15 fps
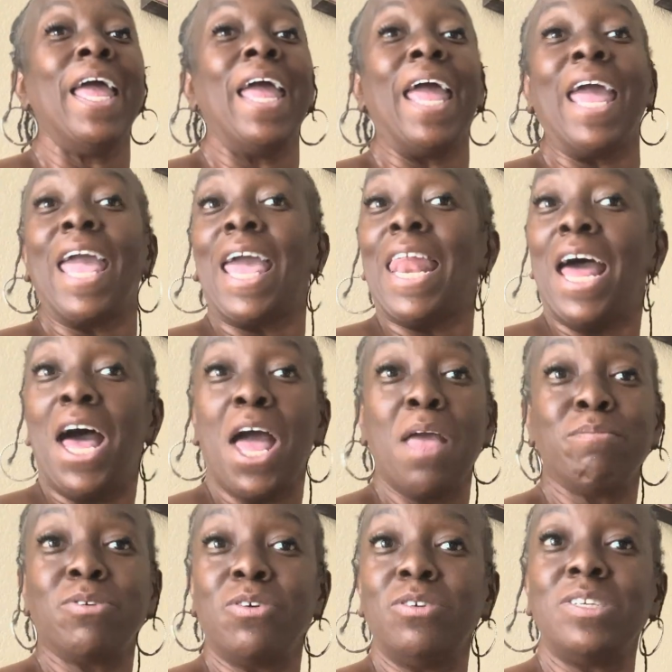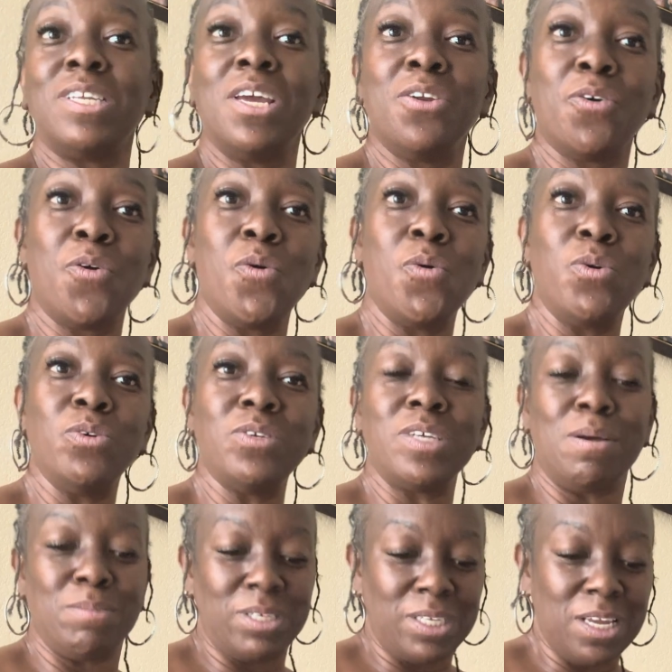And I am going to stay the course. I'm going
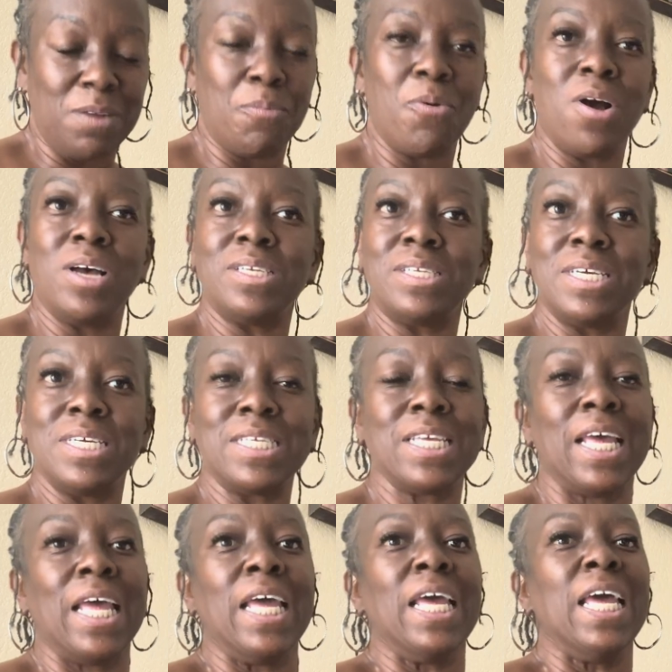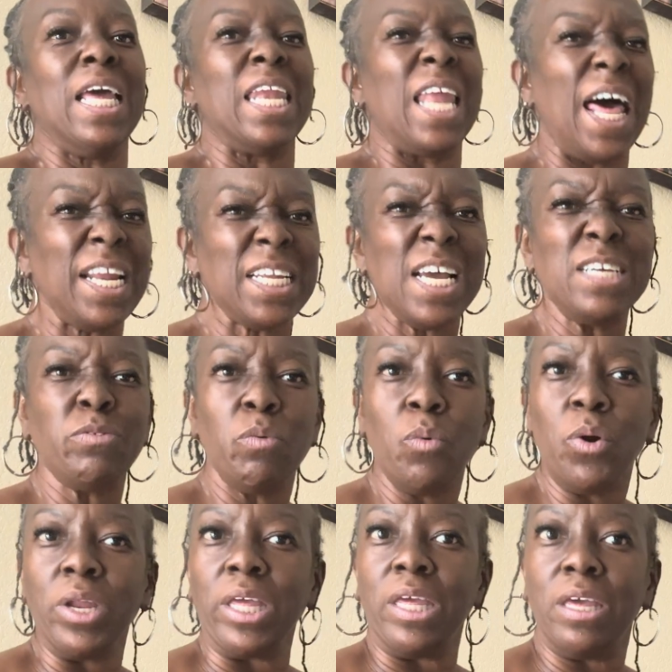to stay the process. A lot of times we want
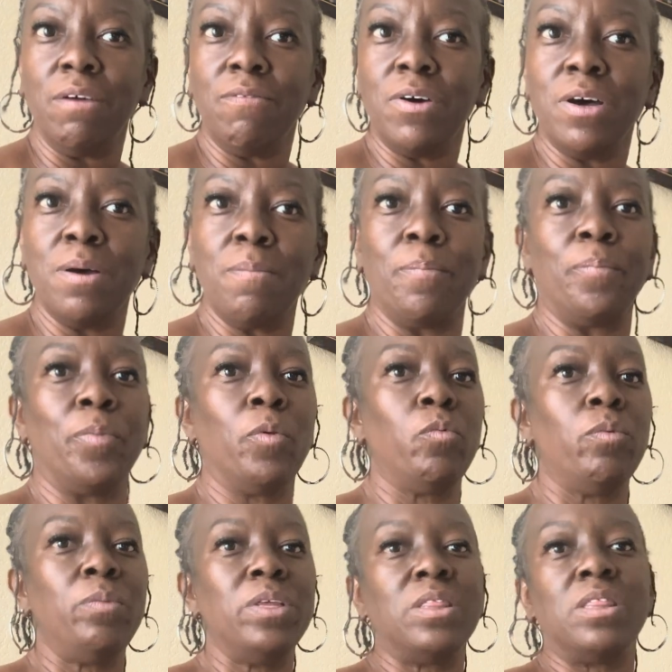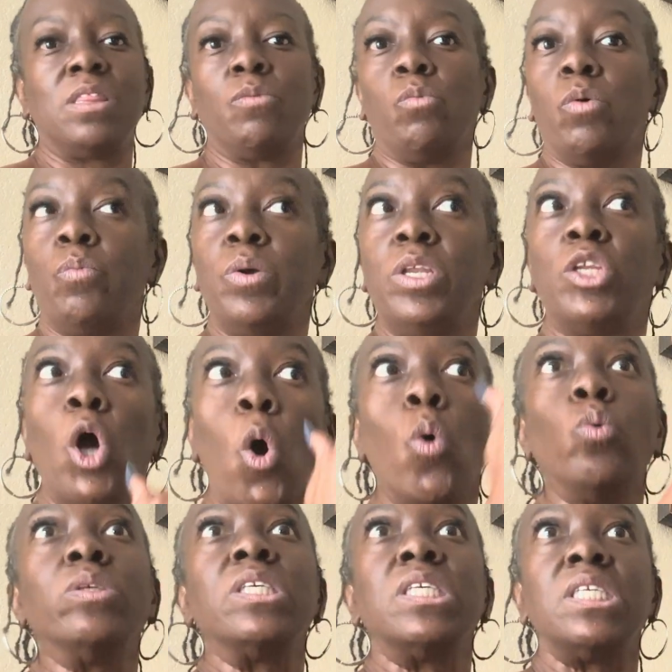to give up when we
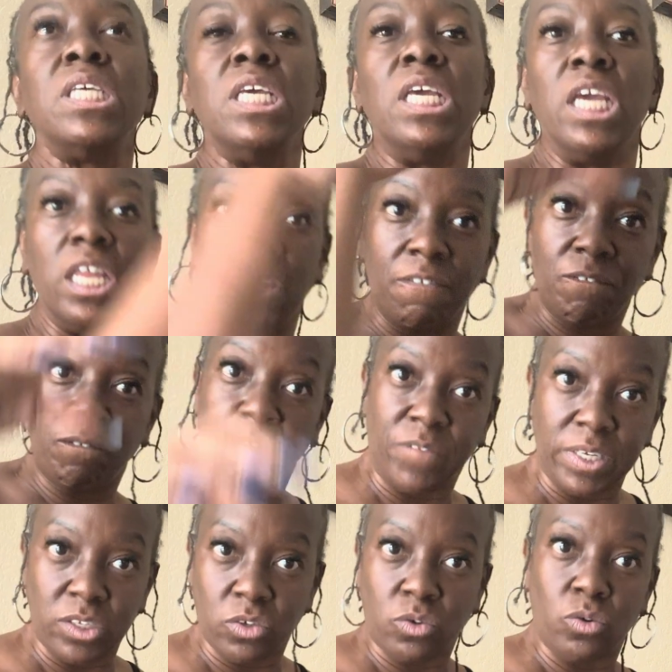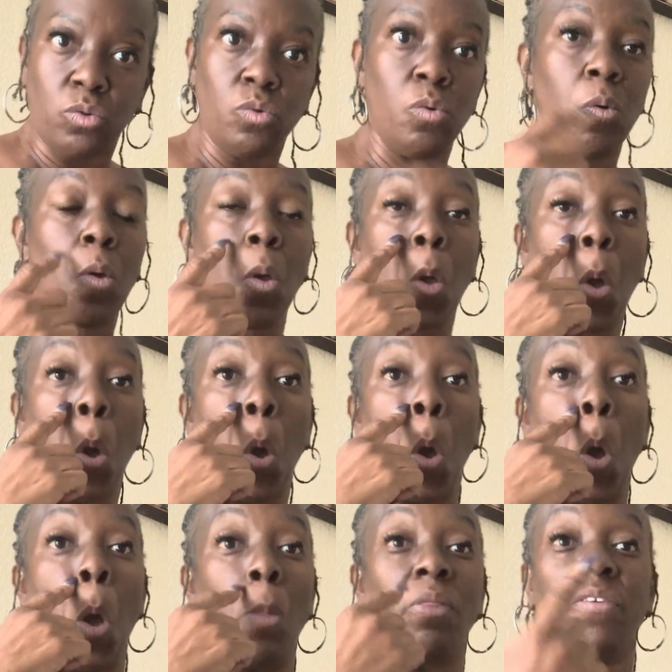don't see in the physical
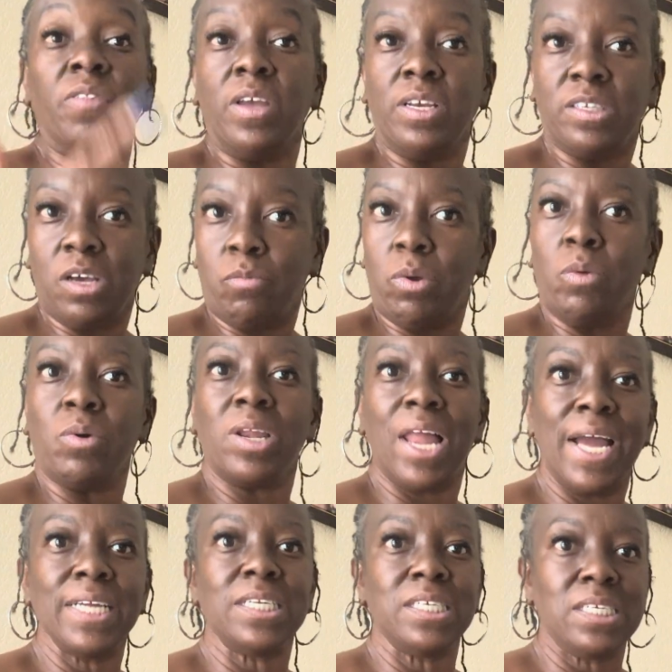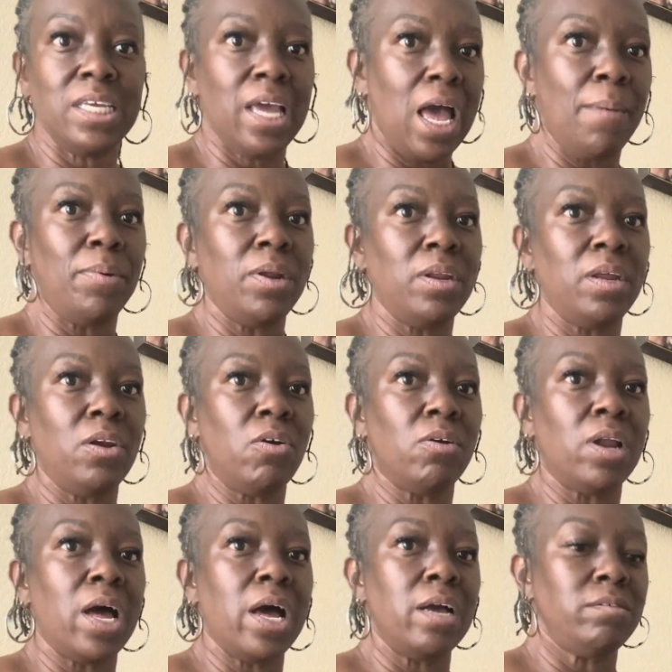the things that we would like to see happening in our
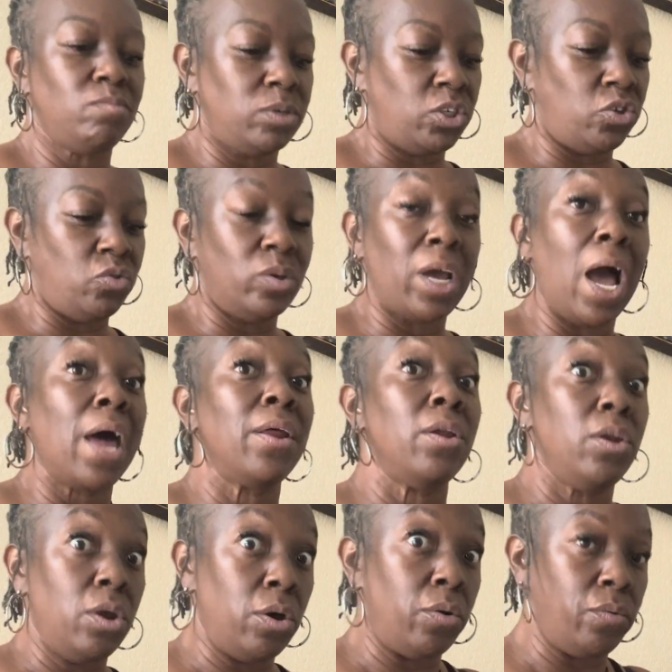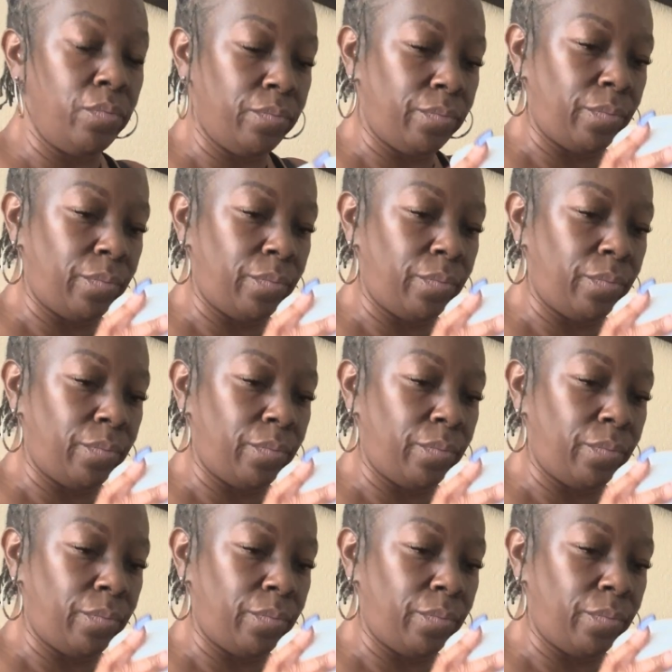lives. But you got to know